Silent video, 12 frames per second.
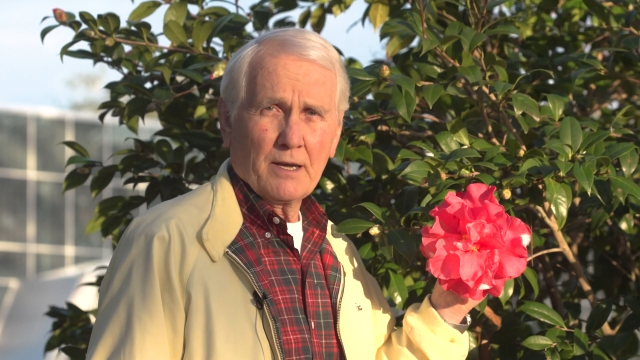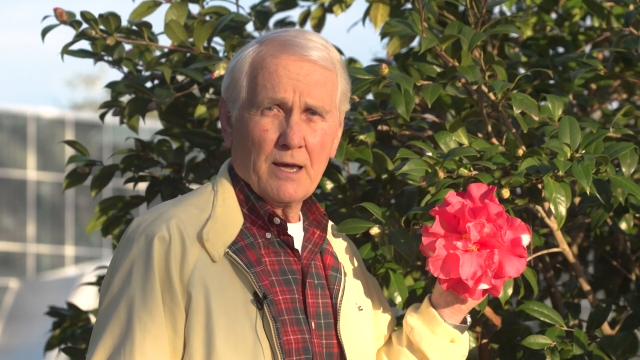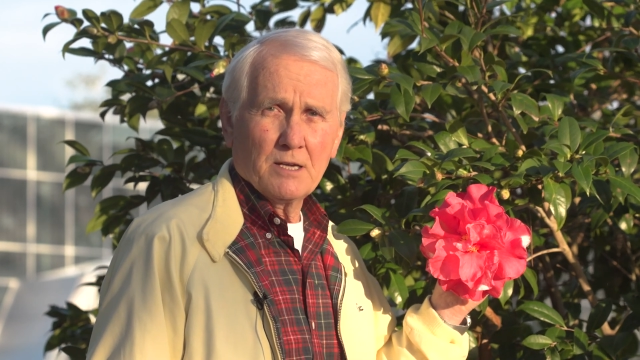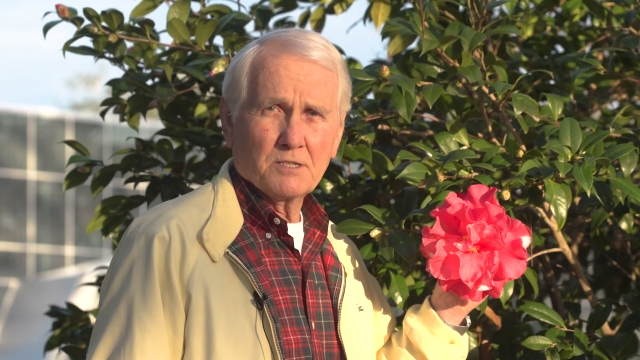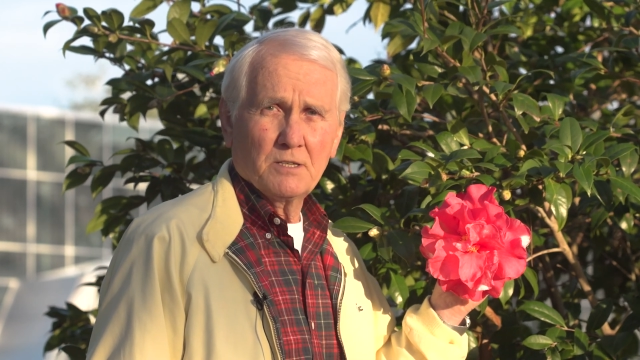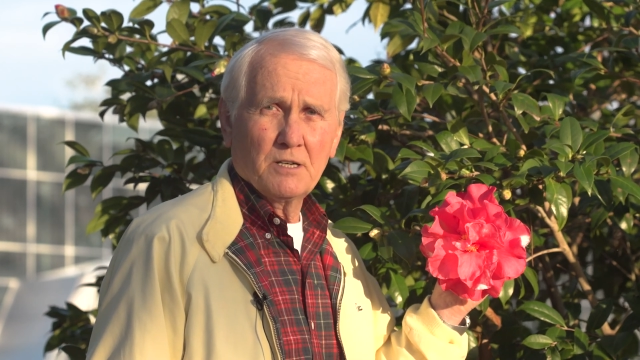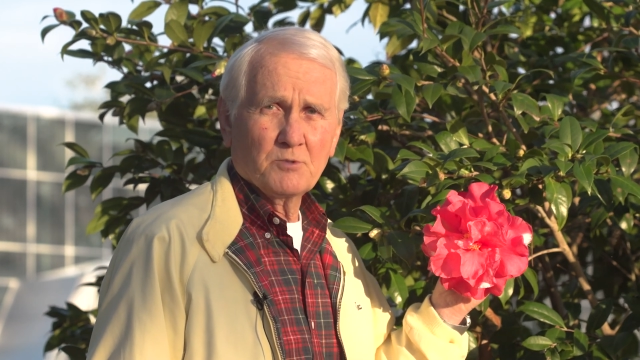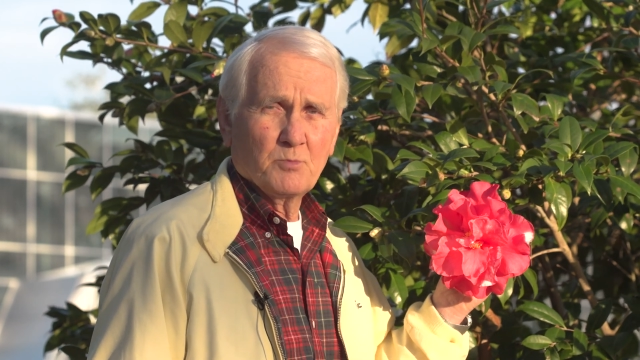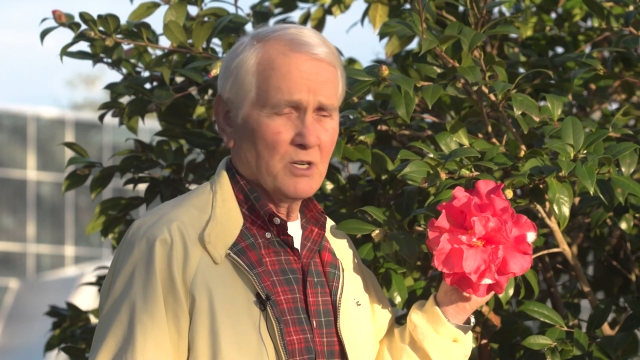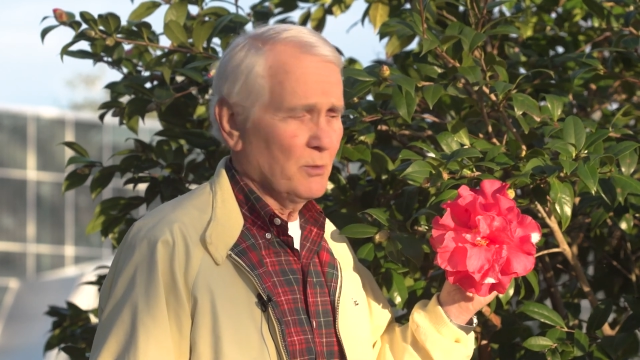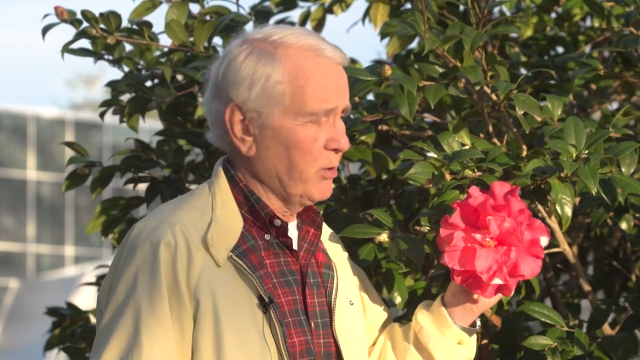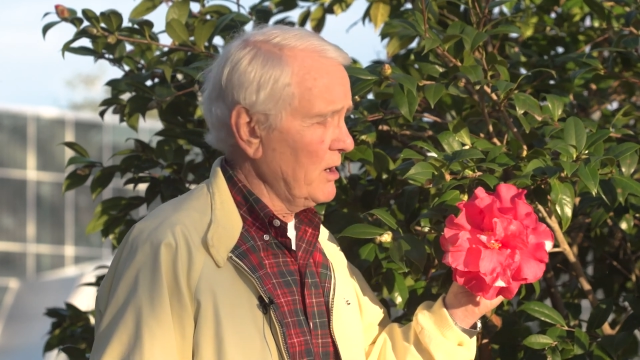acid has
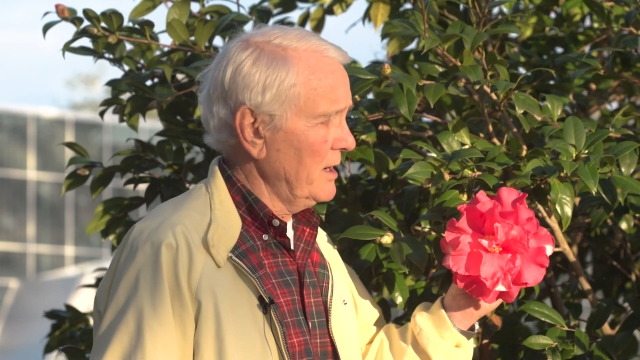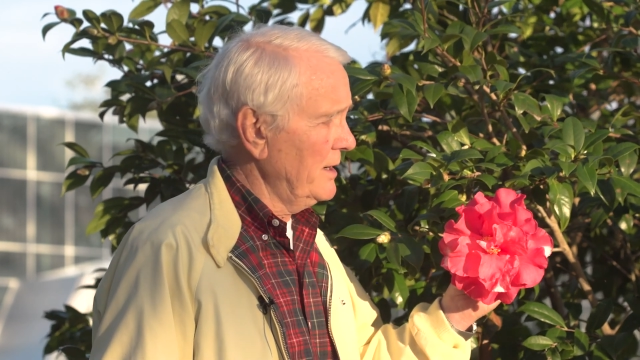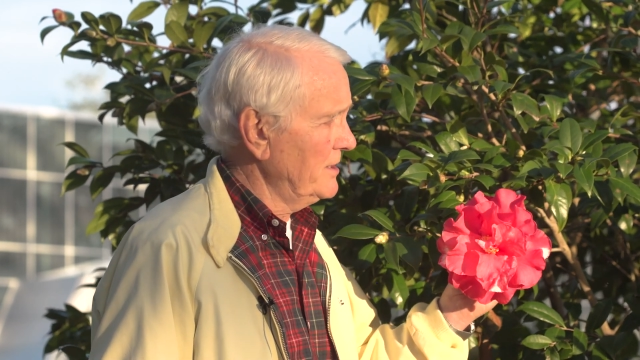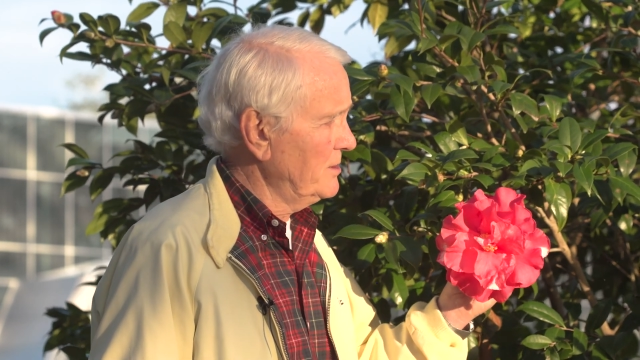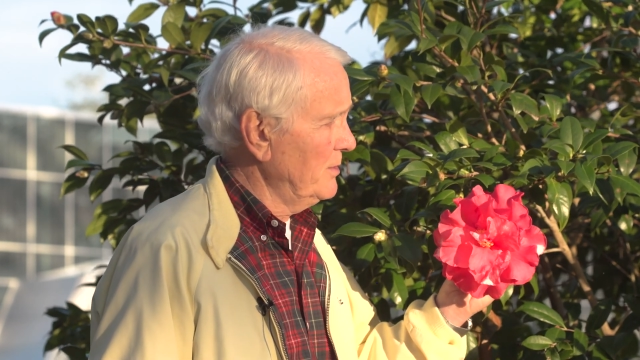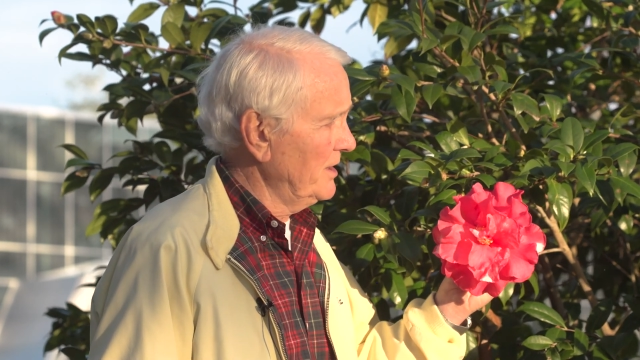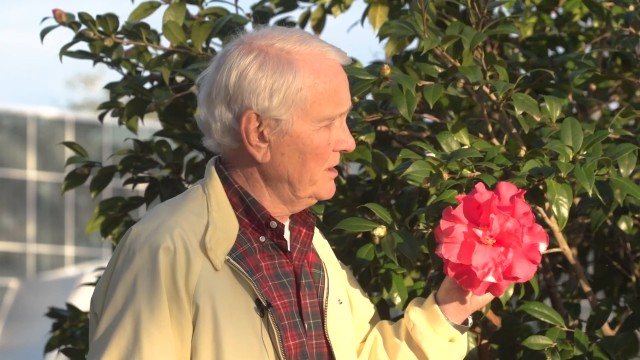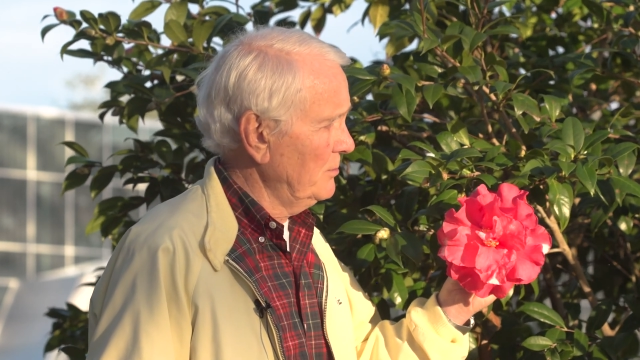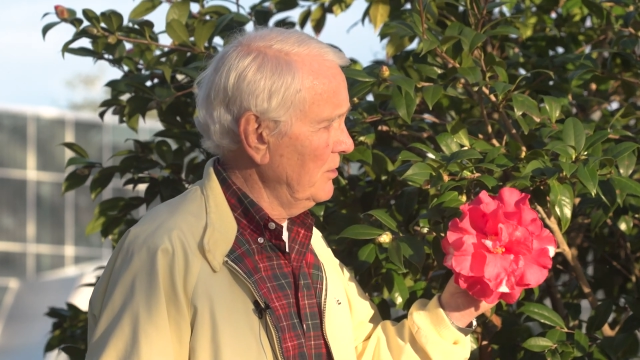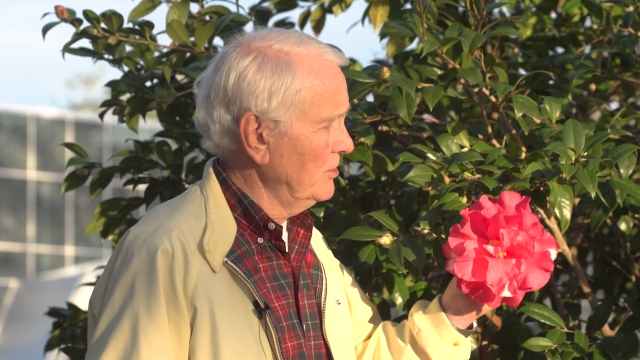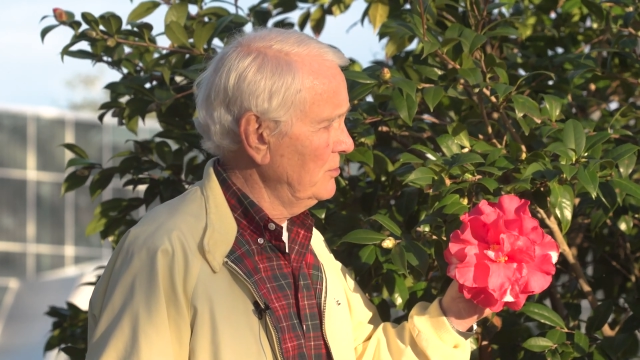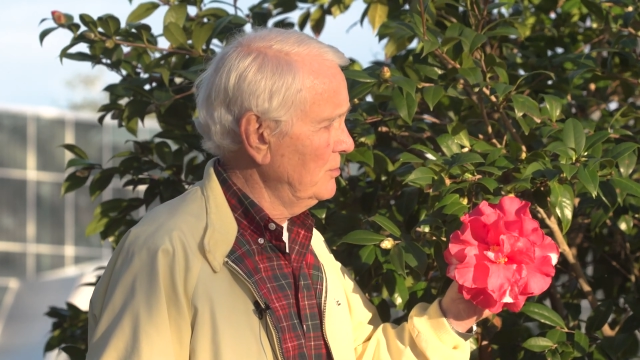been applied to make it
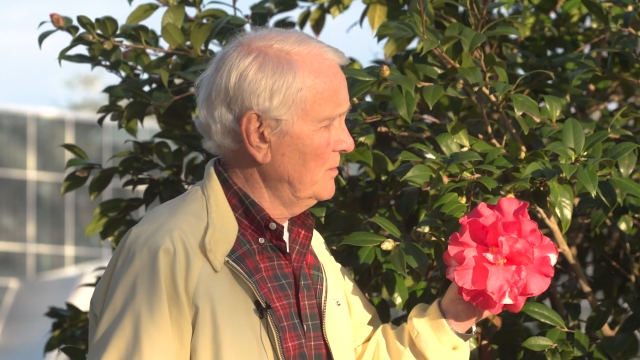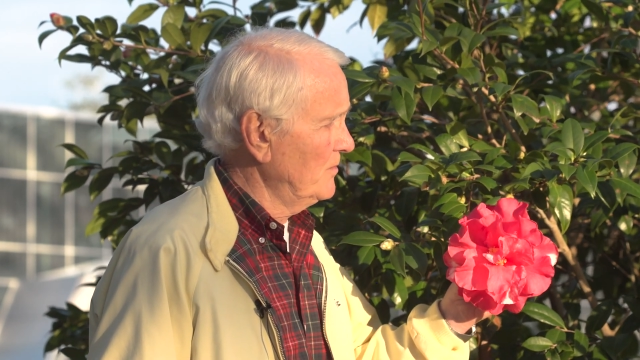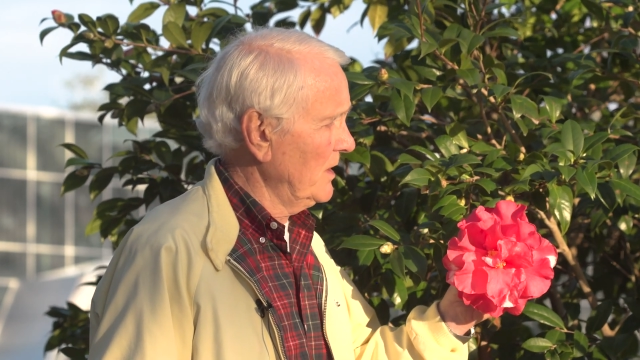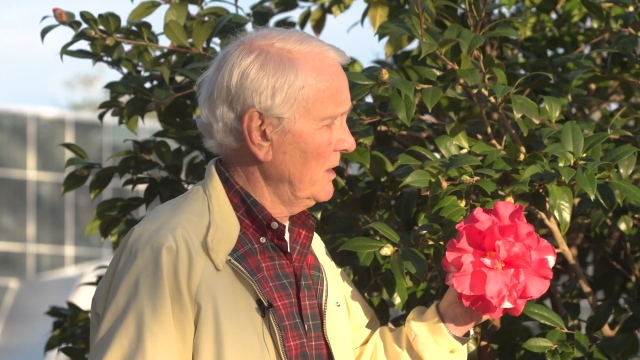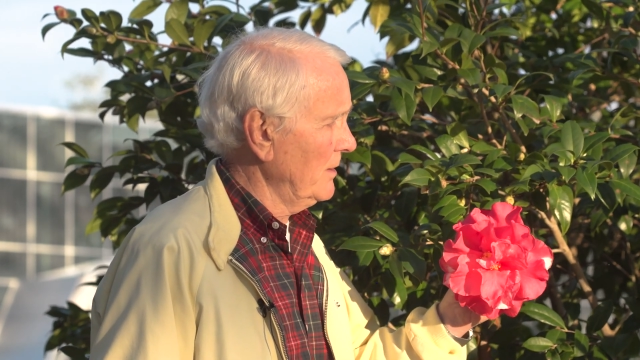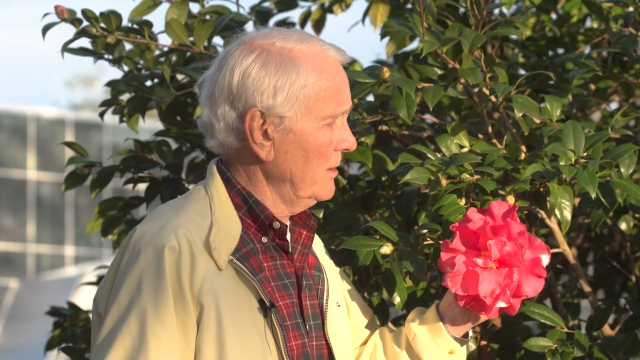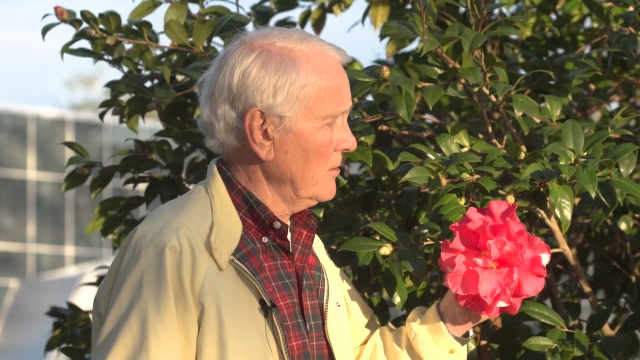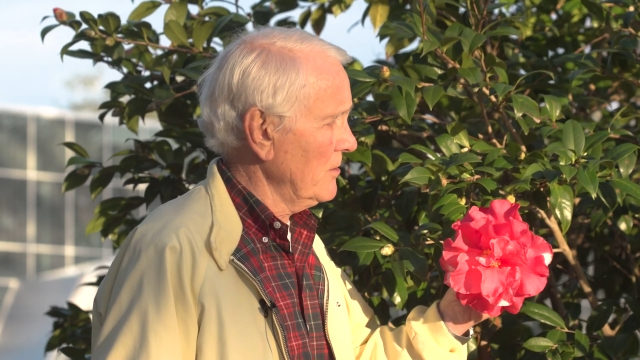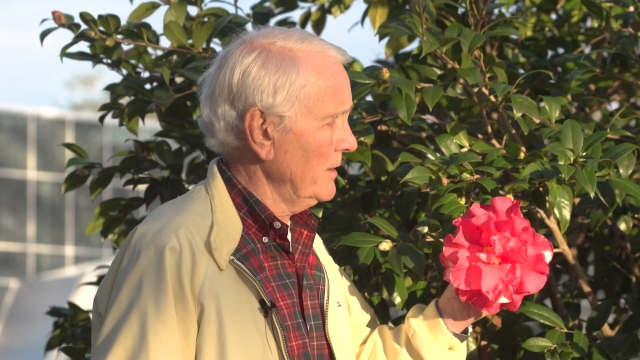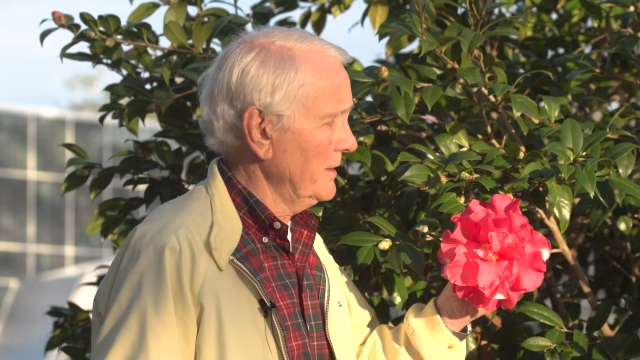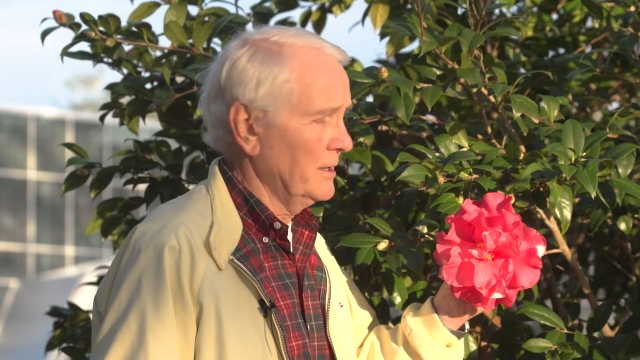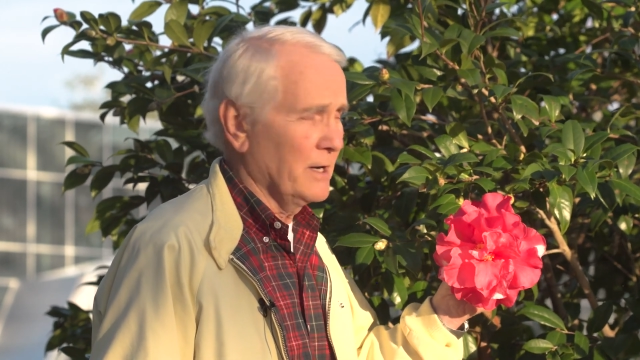bloom a little early,